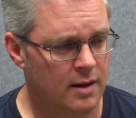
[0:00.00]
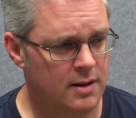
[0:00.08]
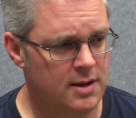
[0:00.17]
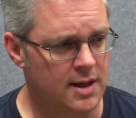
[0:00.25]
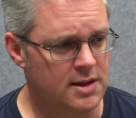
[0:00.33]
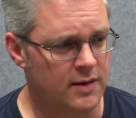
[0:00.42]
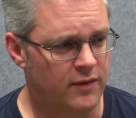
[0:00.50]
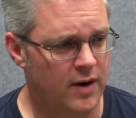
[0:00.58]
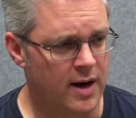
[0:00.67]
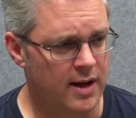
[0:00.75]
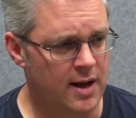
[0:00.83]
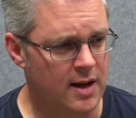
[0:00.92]

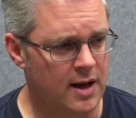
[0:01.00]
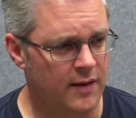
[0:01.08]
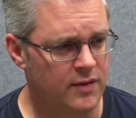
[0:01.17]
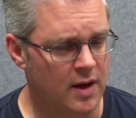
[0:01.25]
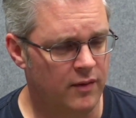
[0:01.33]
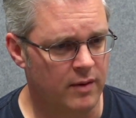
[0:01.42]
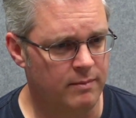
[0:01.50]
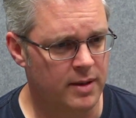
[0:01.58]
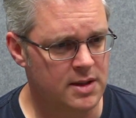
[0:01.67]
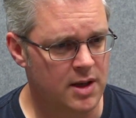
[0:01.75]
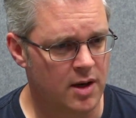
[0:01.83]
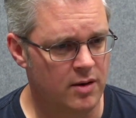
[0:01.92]
schizophrenic. It can have different
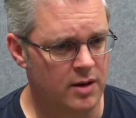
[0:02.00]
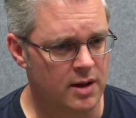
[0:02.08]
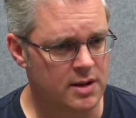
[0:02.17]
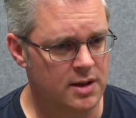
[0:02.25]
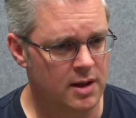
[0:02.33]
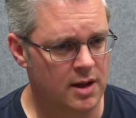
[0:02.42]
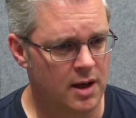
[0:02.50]
personas.